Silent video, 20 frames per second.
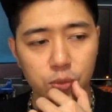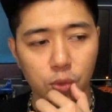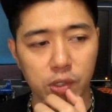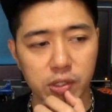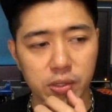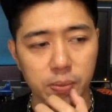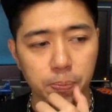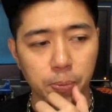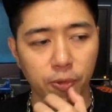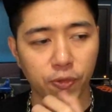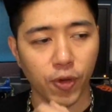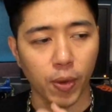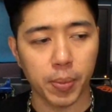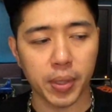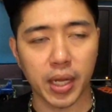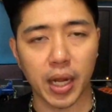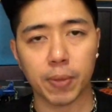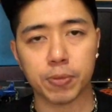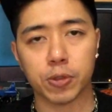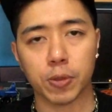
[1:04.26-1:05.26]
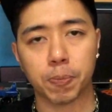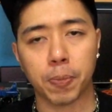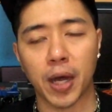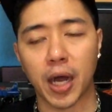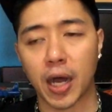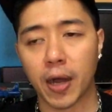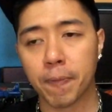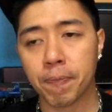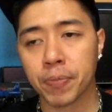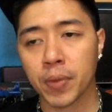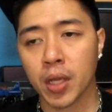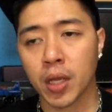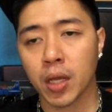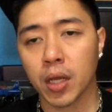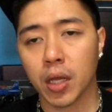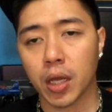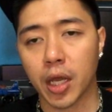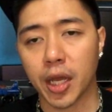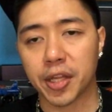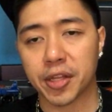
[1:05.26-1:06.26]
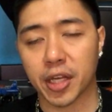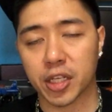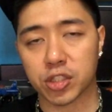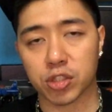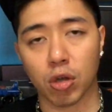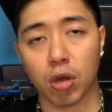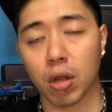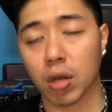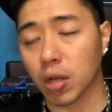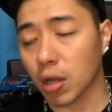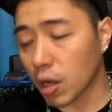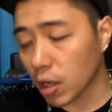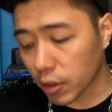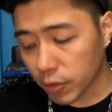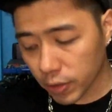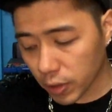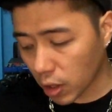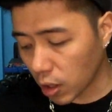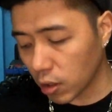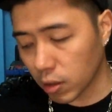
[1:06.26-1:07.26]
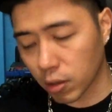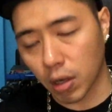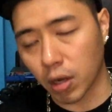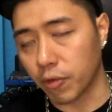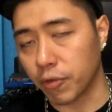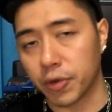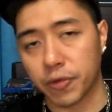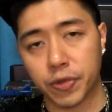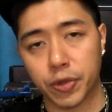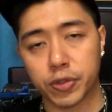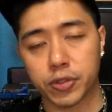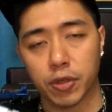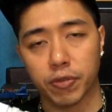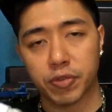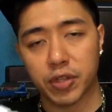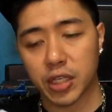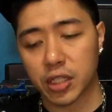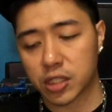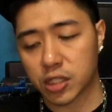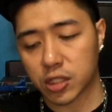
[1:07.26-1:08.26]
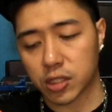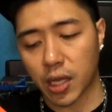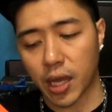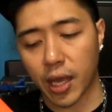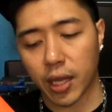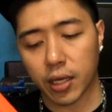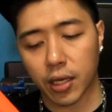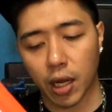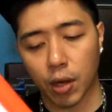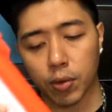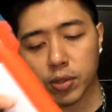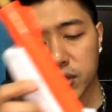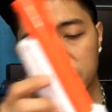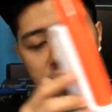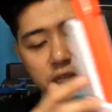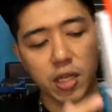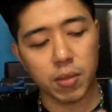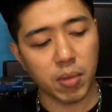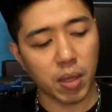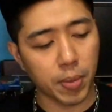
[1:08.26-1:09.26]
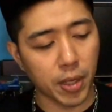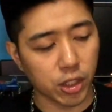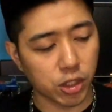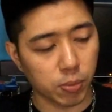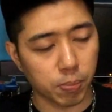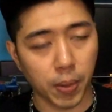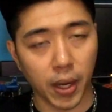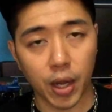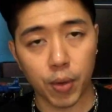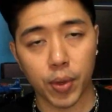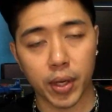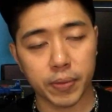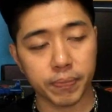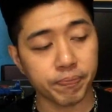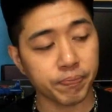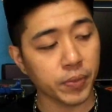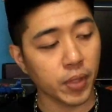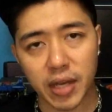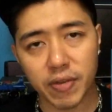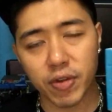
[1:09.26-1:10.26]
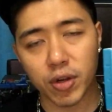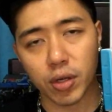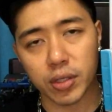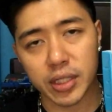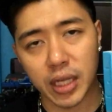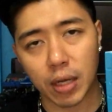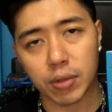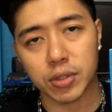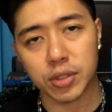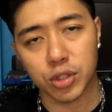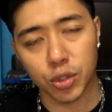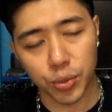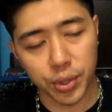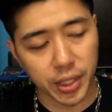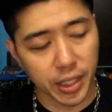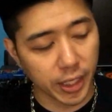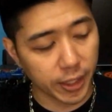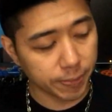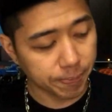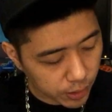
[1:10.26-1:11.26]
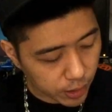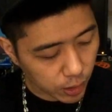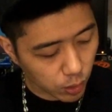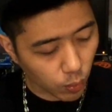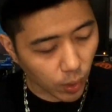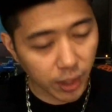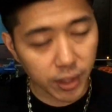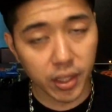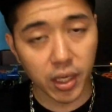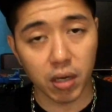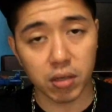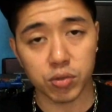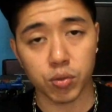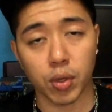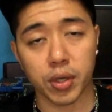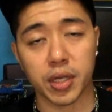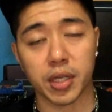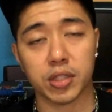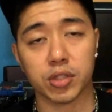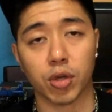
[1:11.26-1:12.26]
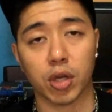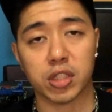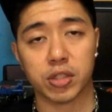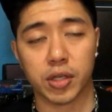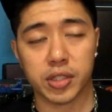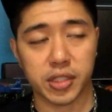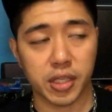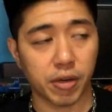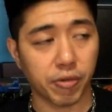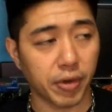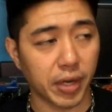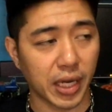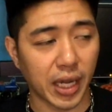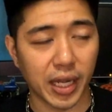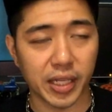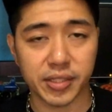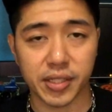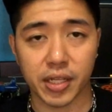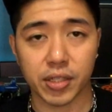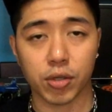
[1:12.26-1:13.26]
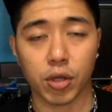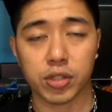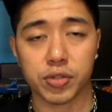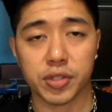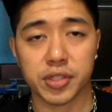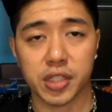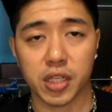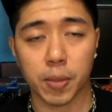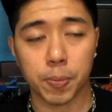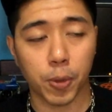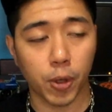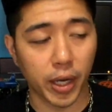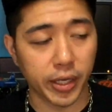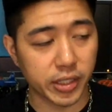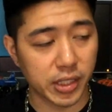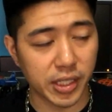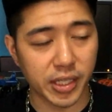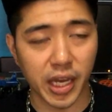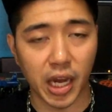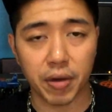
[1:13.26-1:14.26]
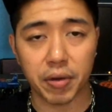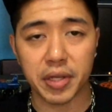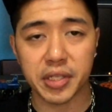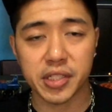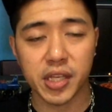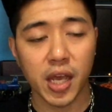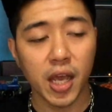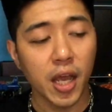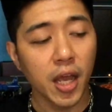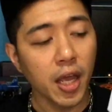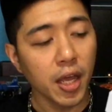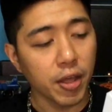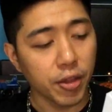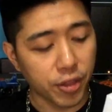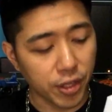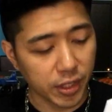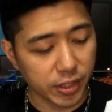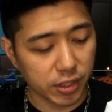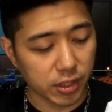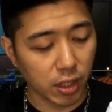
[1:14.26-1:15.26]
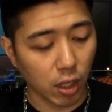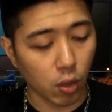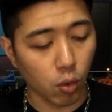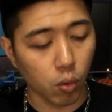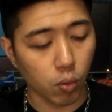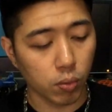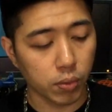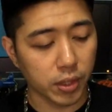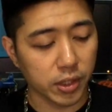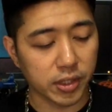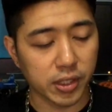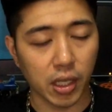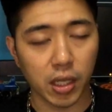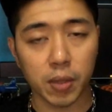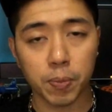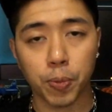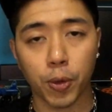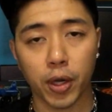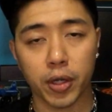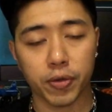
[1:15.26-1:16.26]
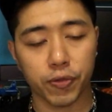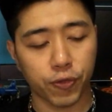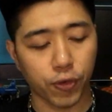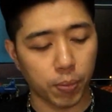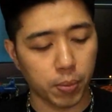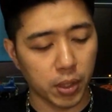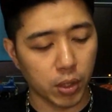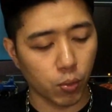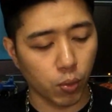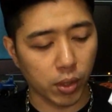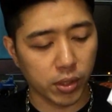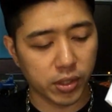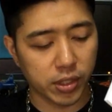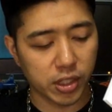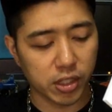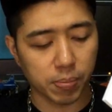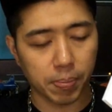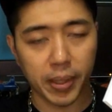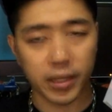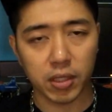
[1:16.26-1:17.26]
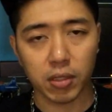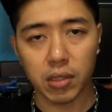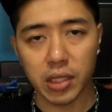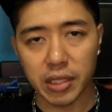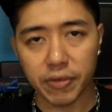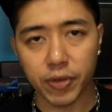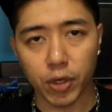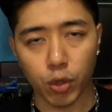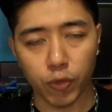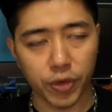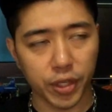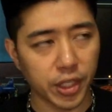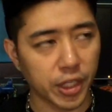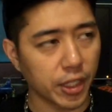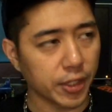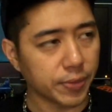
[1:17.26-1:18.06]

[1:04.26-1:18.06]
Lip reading: just wasn't performing up to par. And I saw a lot of reviews of this, and I was thinking maybe I should buy one. Never got down to doing it until one day I was walking in Toys R Us and I realized that Toys R Us Singapore actually carries this. Now, the selling point for me was this metal lever over